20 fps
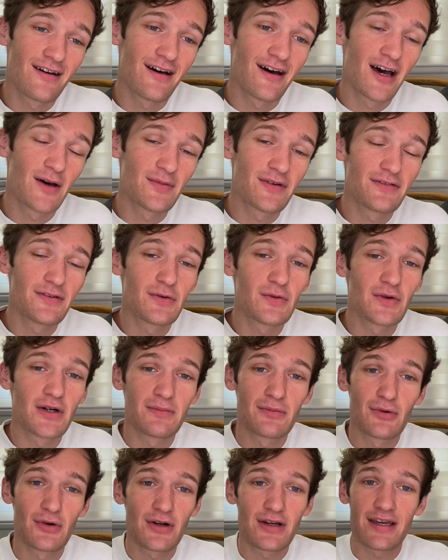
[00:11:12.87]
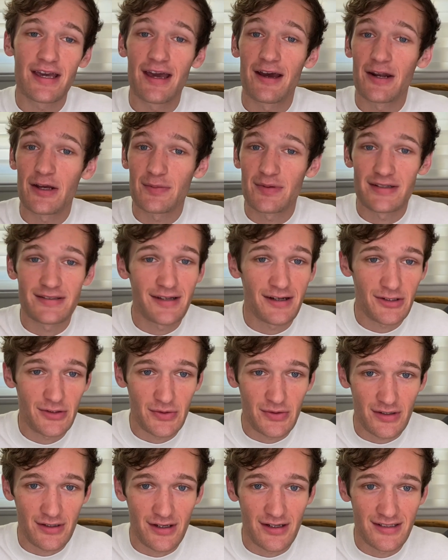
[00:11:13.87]
If you want more chaotic
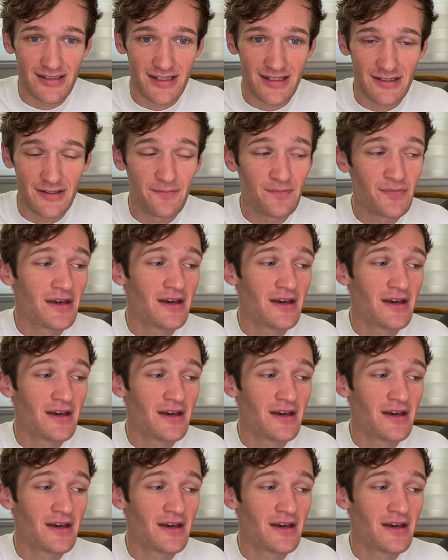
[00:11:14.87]
bisexual content,